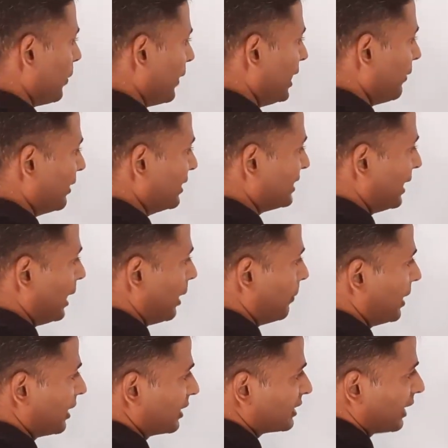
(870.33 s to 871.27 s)
21
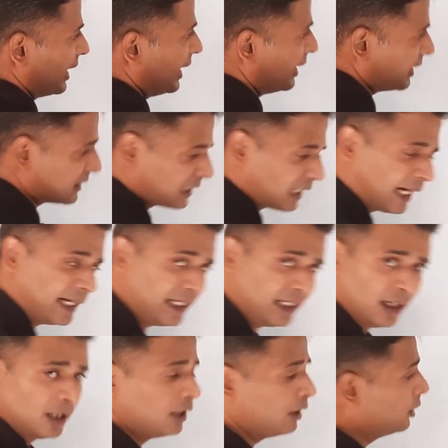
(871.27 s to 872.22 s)
centimeters radius,
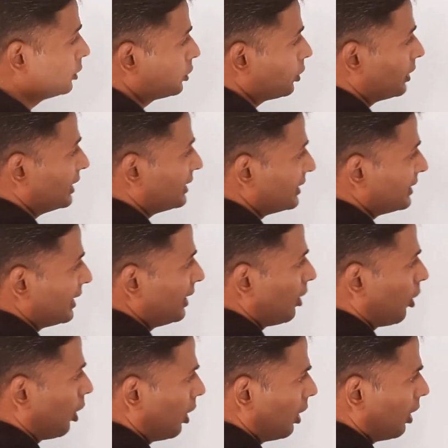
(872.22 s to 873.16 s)
right? So this is an
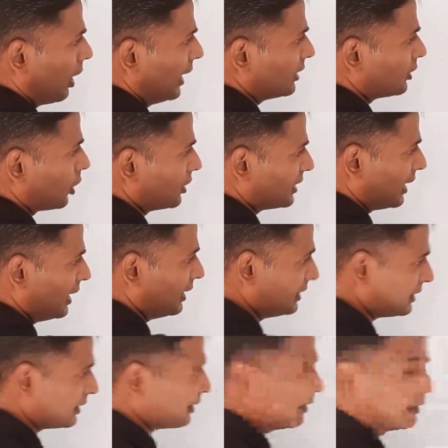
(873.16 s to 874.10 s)

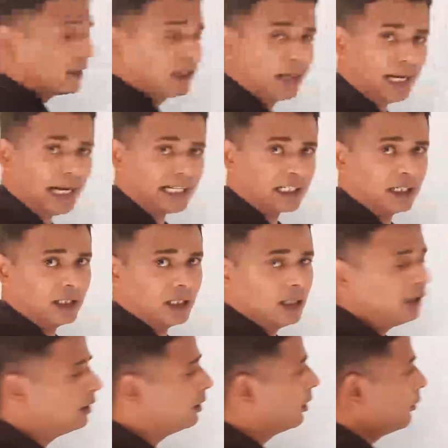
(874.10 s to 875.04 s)
isosceles
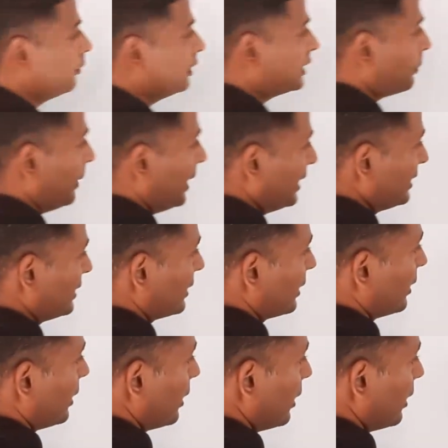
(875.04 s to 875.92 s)
triangle, which means